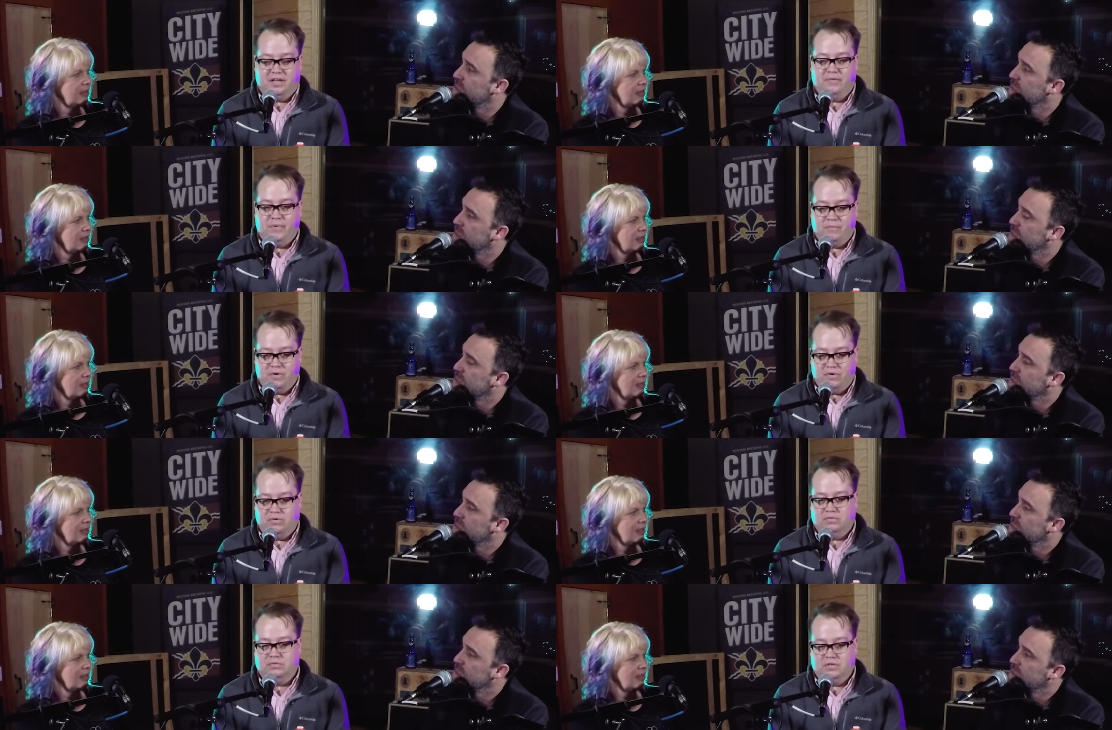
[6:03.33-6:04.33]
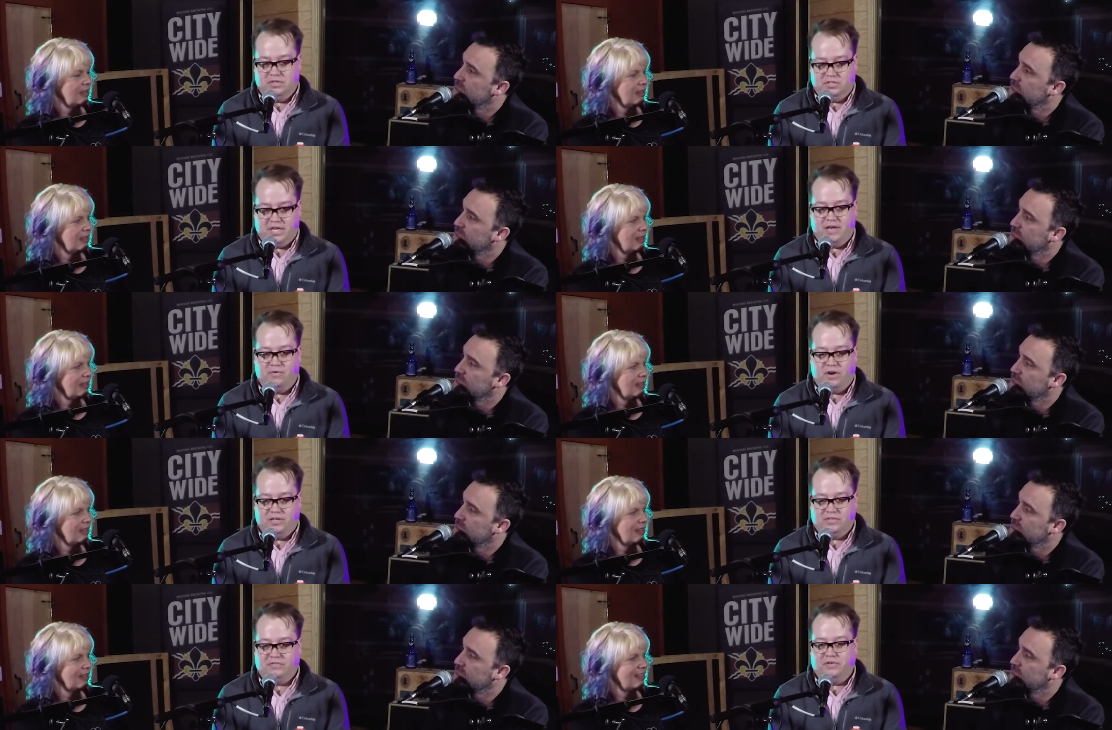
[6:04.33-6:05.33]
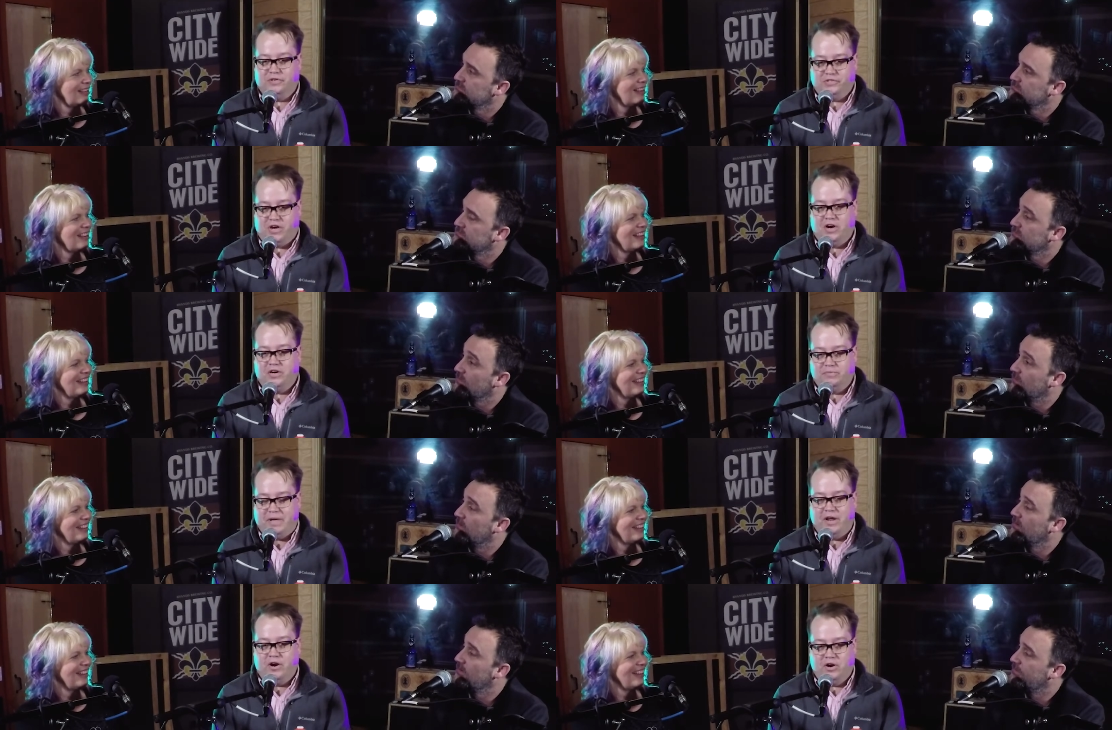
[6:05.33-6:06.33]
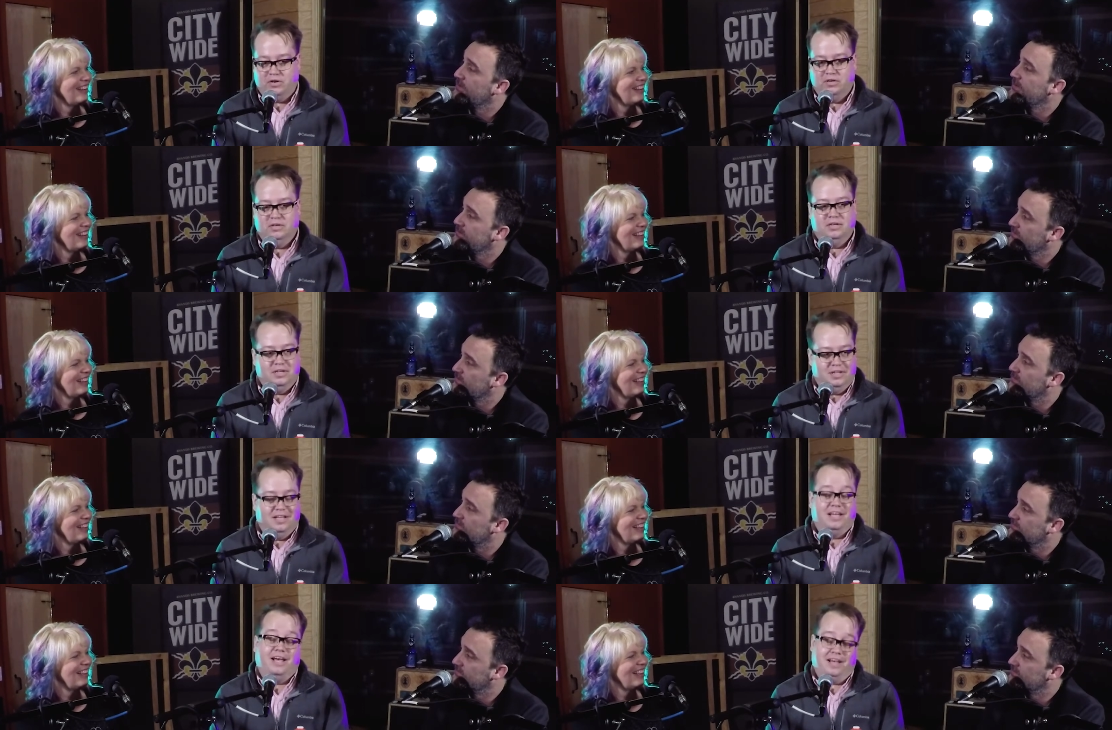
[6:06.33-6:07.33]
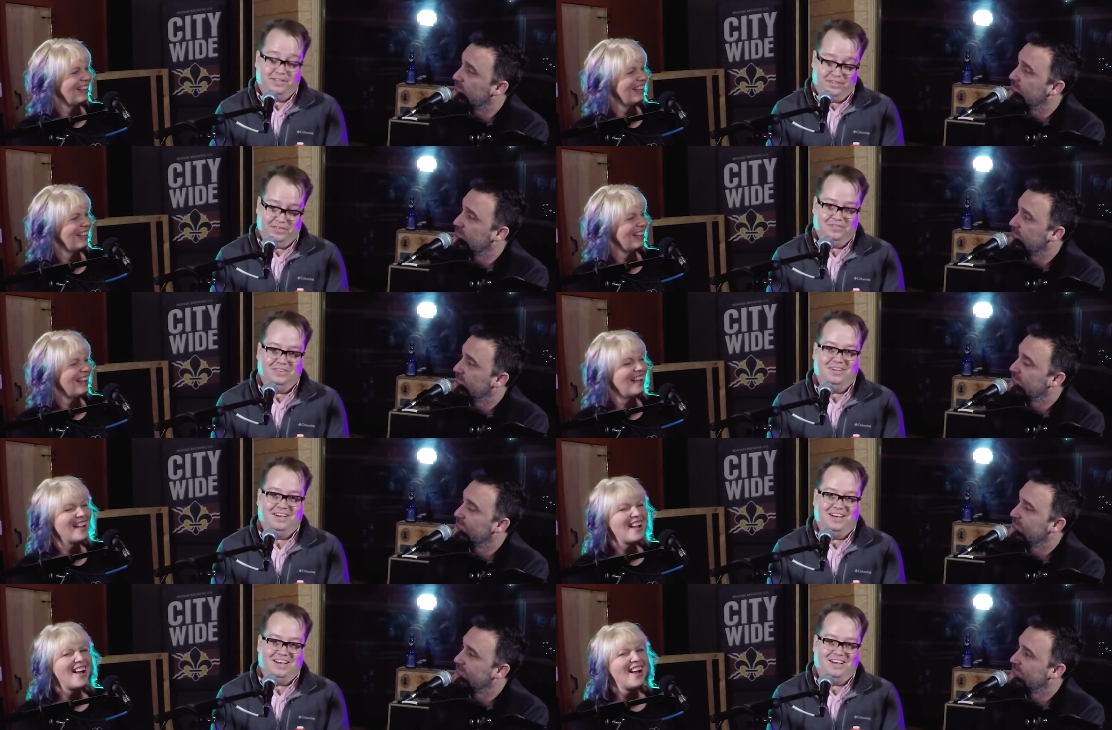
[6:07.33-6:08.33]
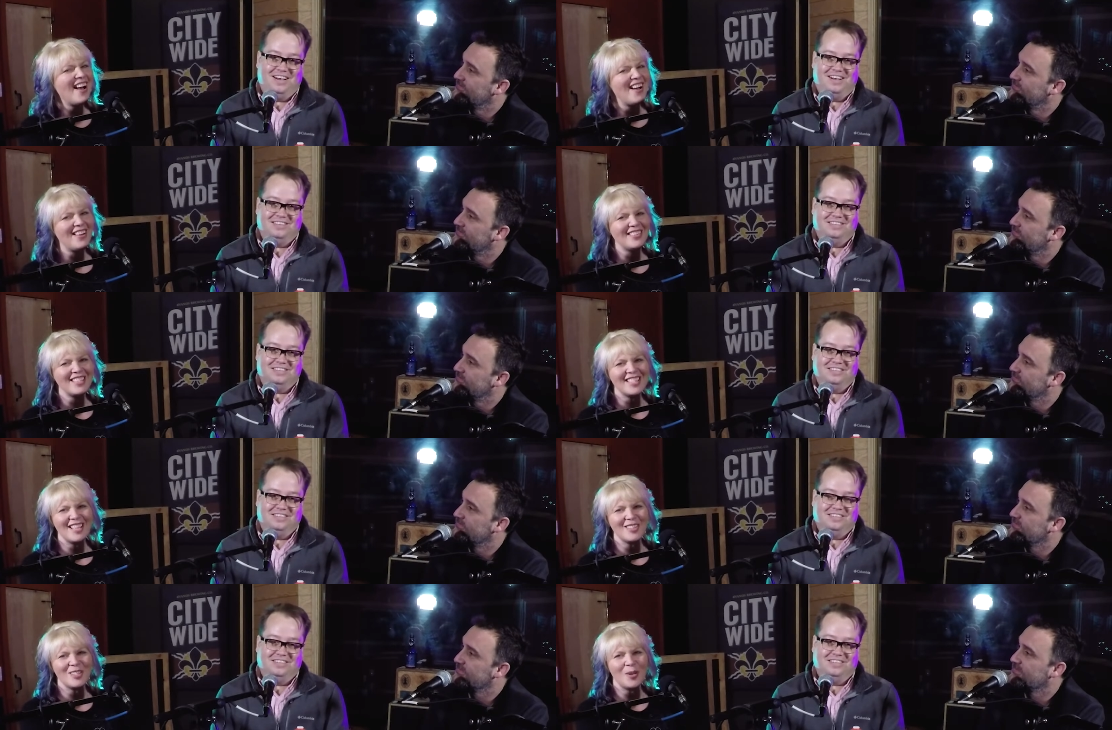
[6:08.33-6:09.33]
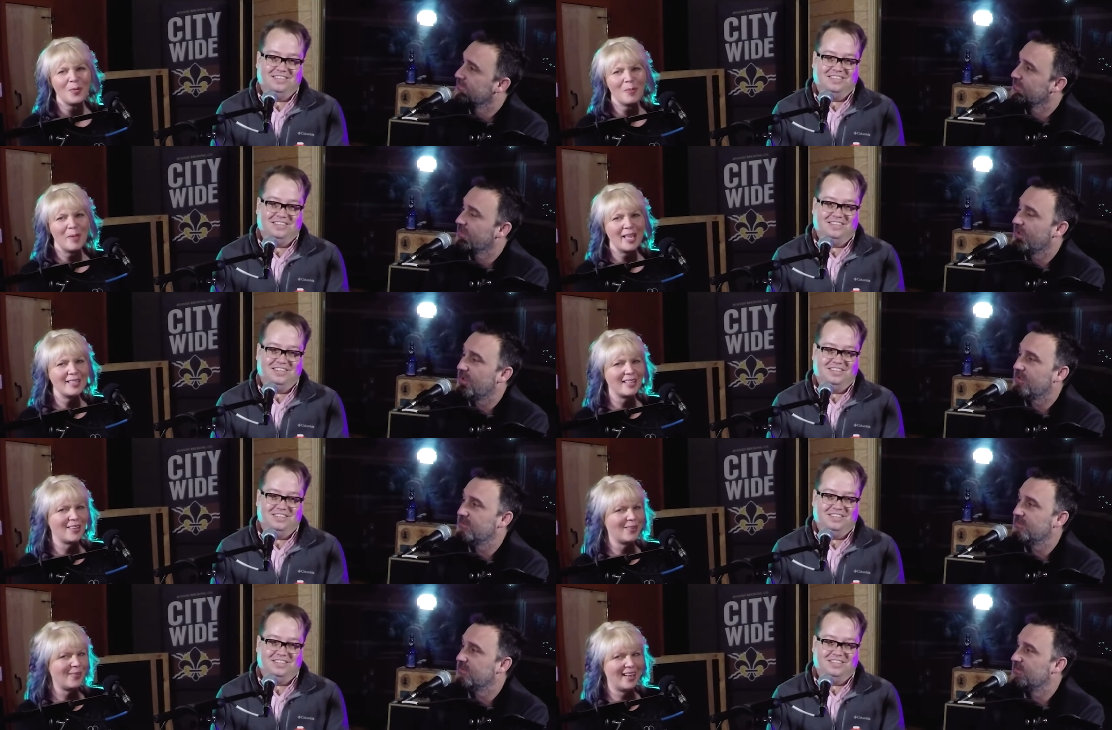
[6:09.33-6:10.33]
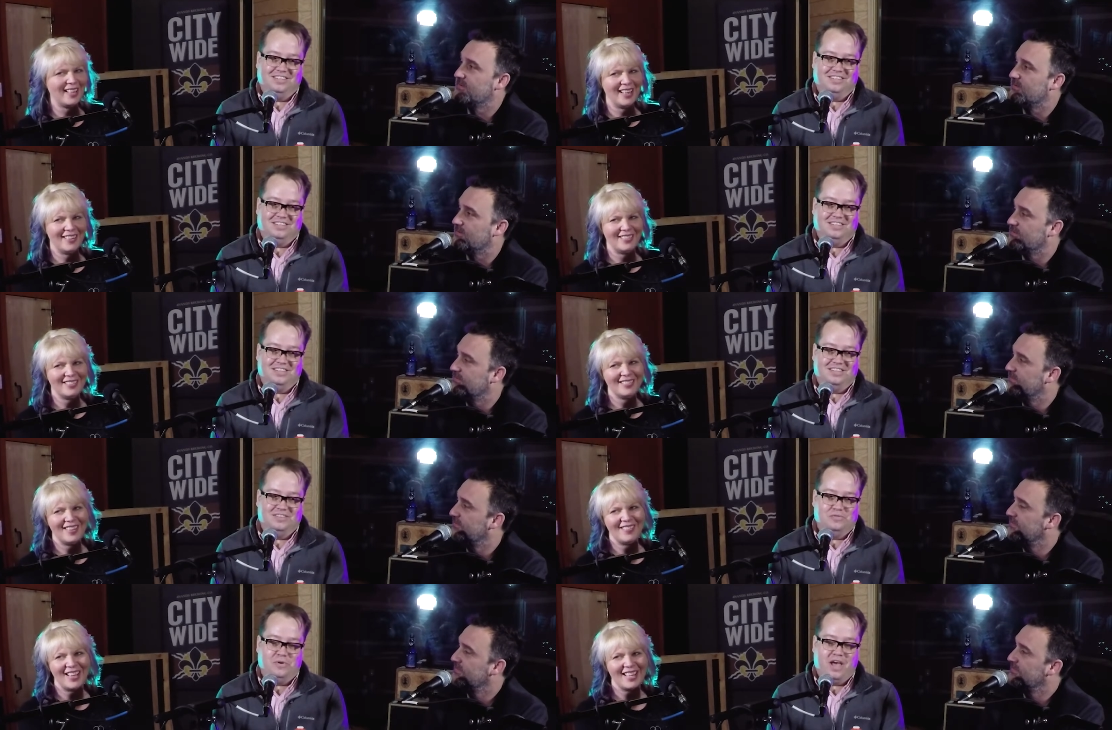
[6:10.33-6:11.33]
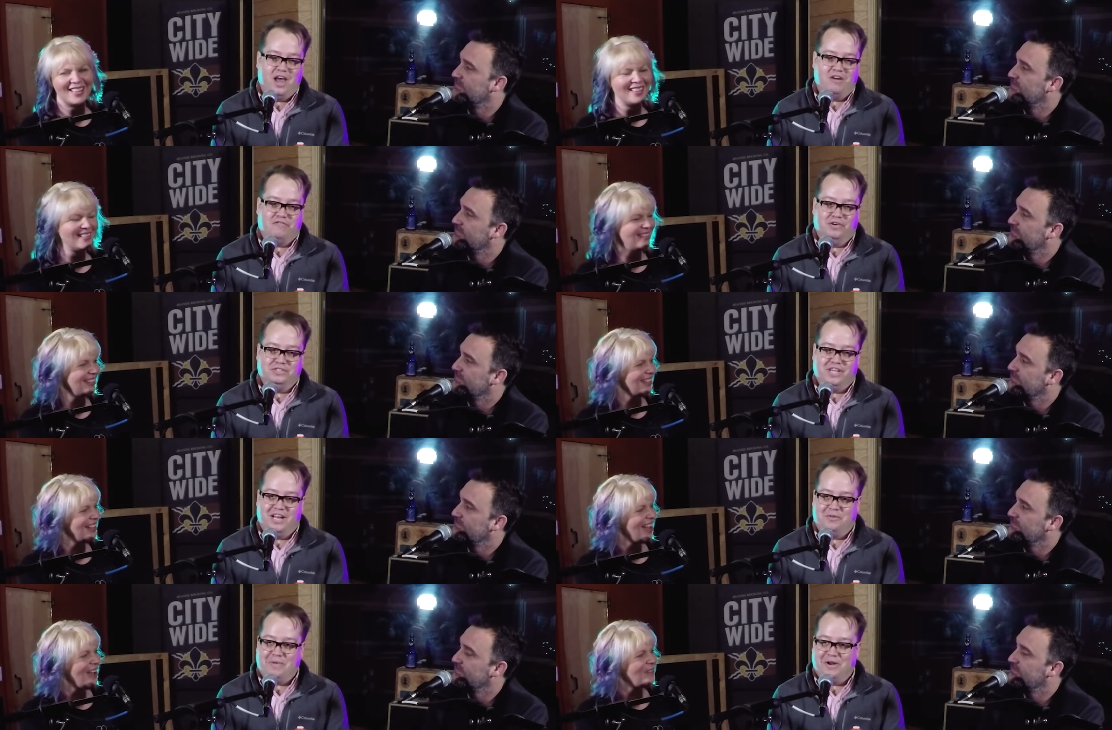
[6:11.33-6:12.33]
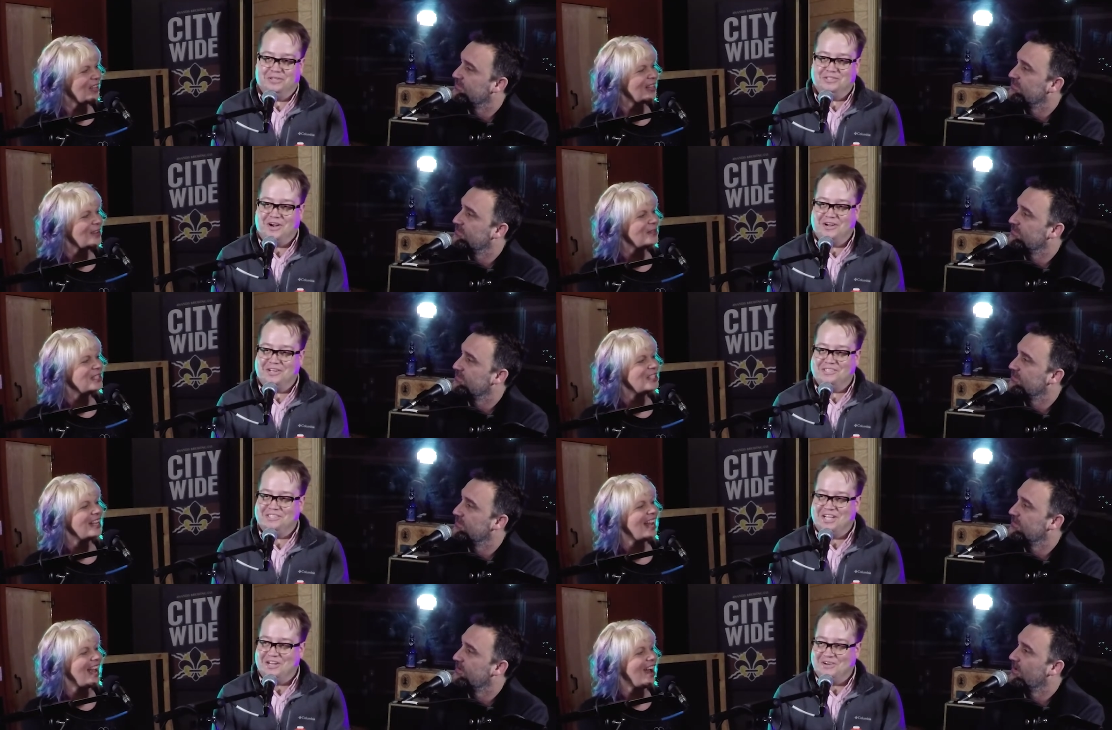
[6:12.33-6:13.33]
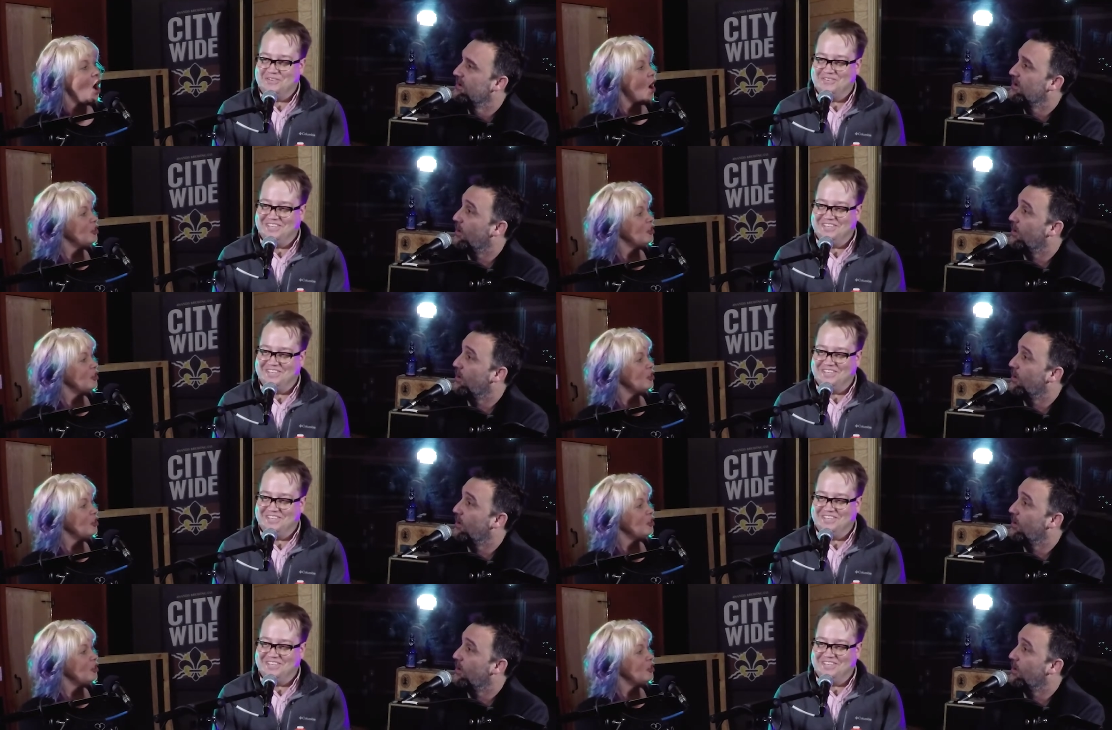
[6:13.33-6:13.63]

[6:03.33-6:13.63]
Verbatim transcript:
Speaker 1: I remember to this day where I first saw her, met her. you do. Yeah, I do. Uh,
Speaker 2: oh, this sounds so romantical right now. Like, we had our first date at Ameristar feel like we Casino. Should ha-